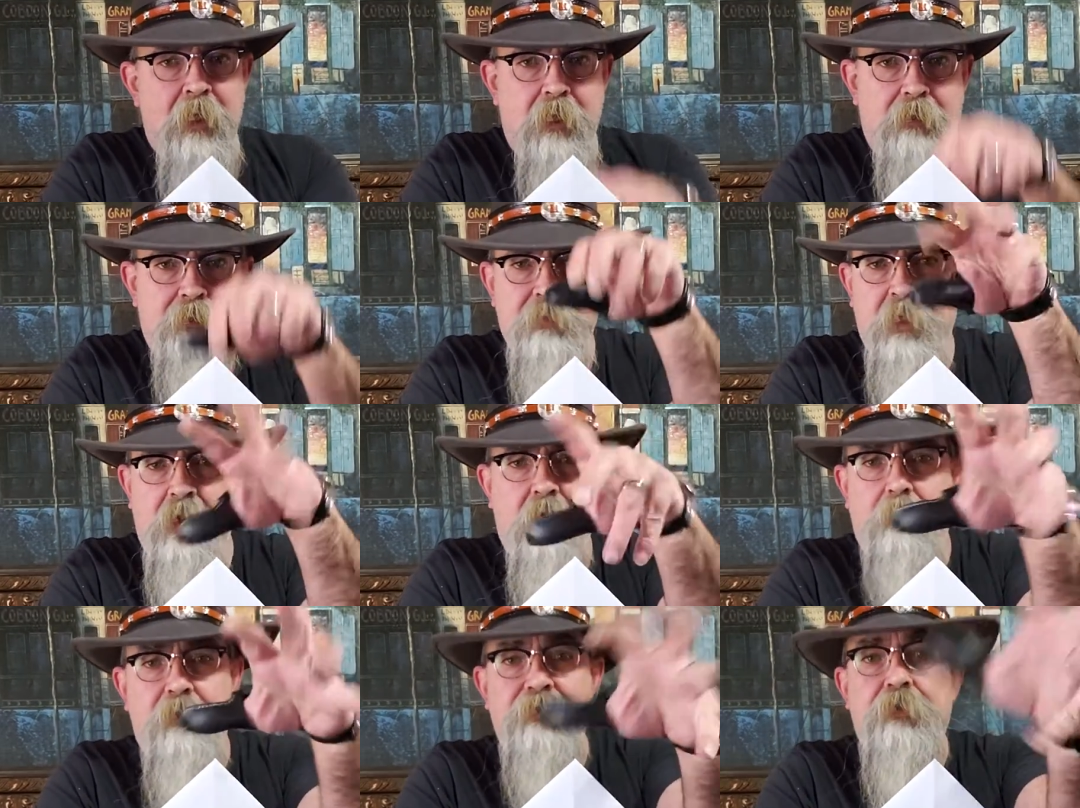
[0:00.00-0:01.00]
And a
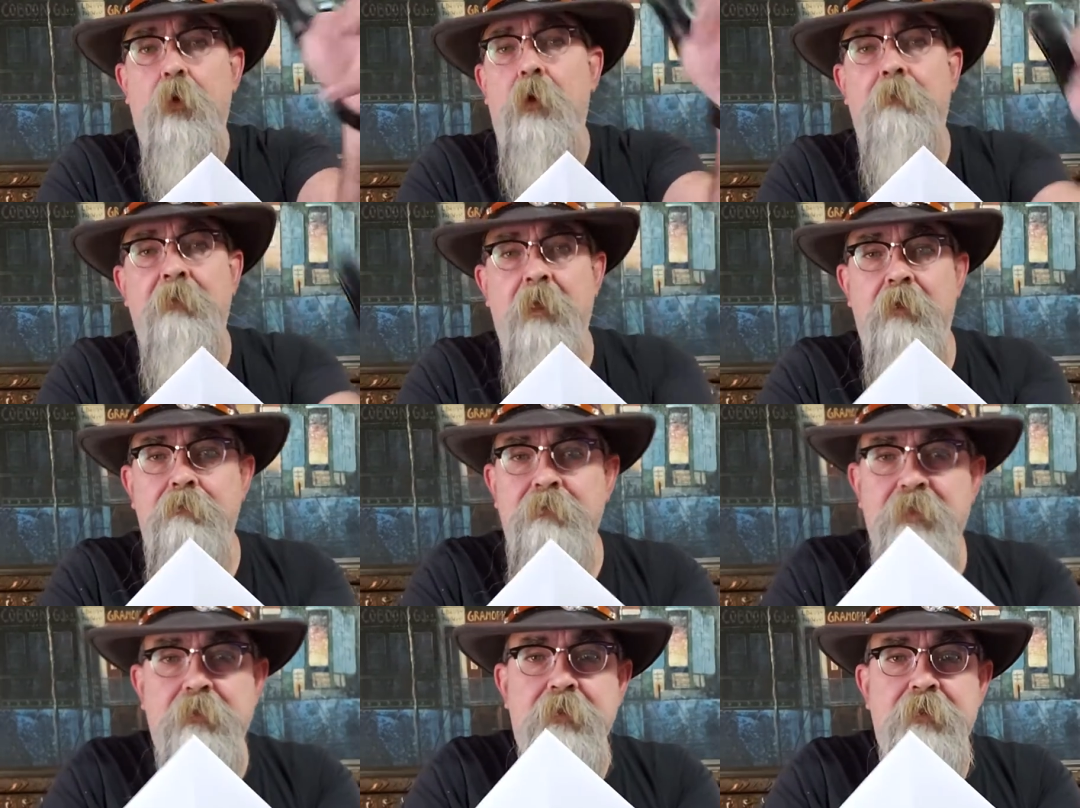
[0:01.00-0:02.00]
terrible storm
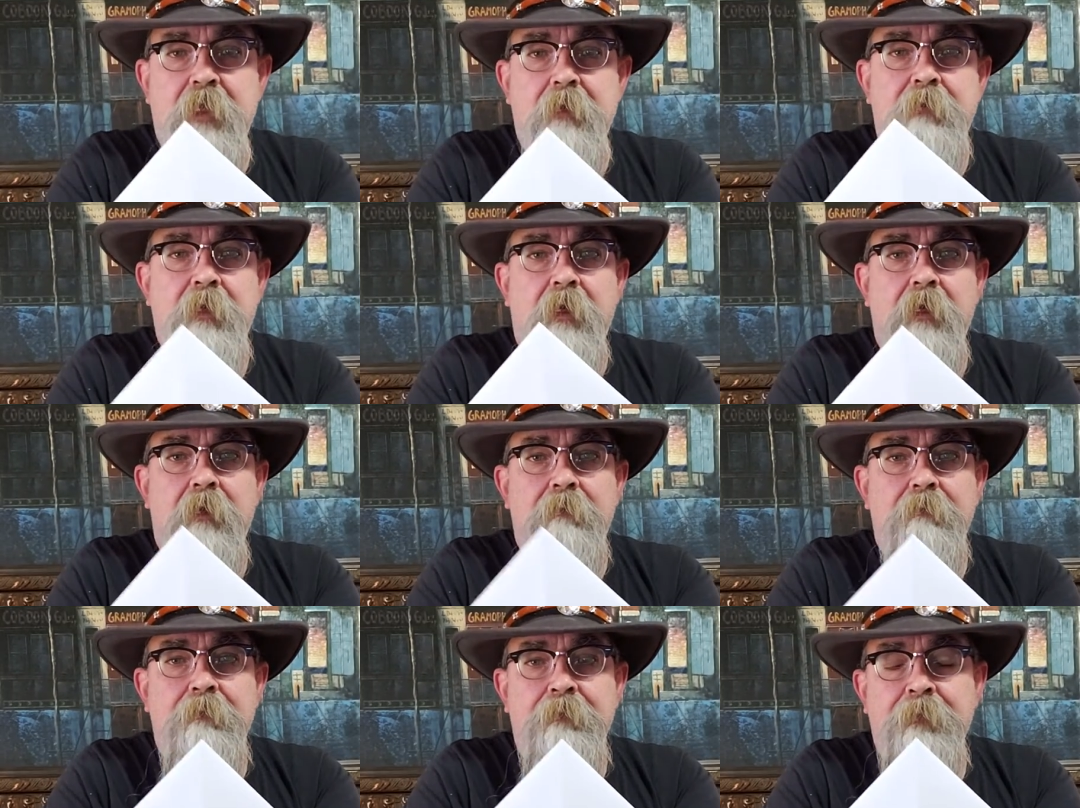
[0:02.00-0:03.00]
comes at the same time.